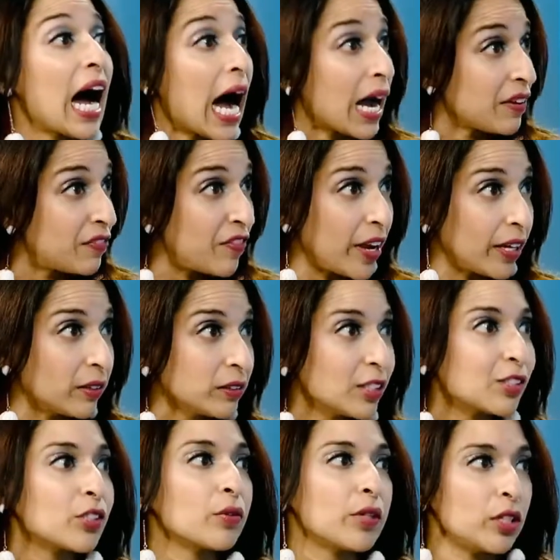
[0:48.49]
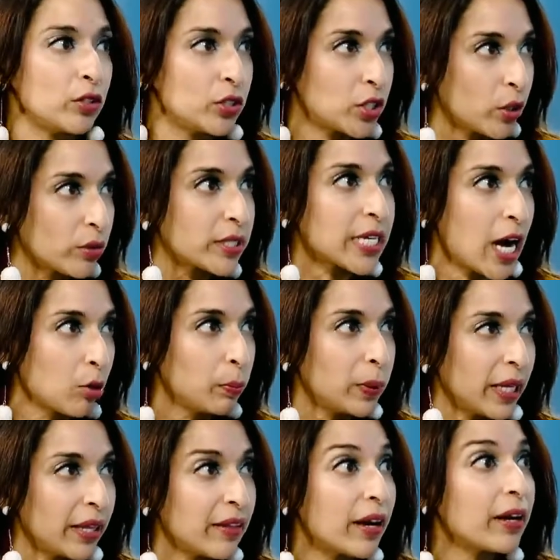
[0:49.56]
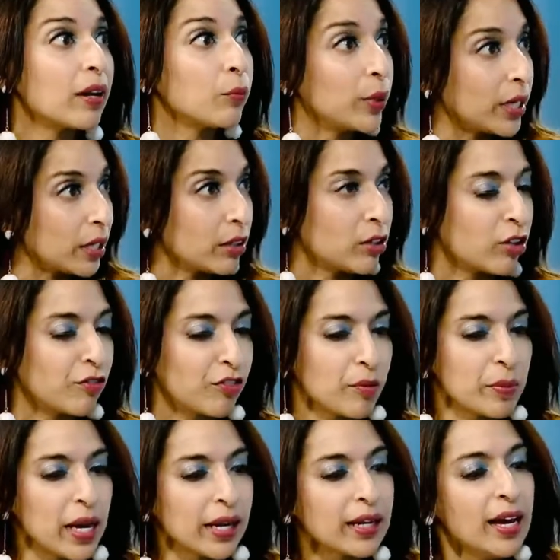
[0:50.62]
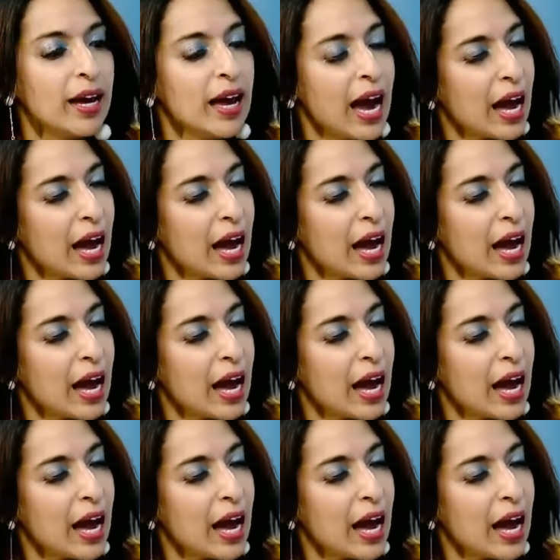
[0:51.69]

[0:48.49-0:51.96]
I failed, so that you don't downplay that and we can learn from that.